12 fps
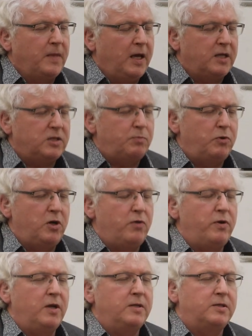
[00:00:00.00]

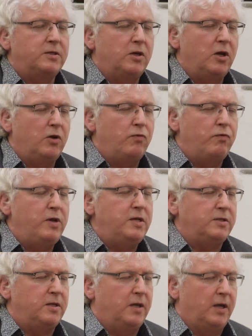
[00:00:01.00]
experience and
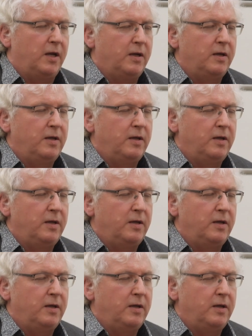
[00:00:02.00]
reasoning.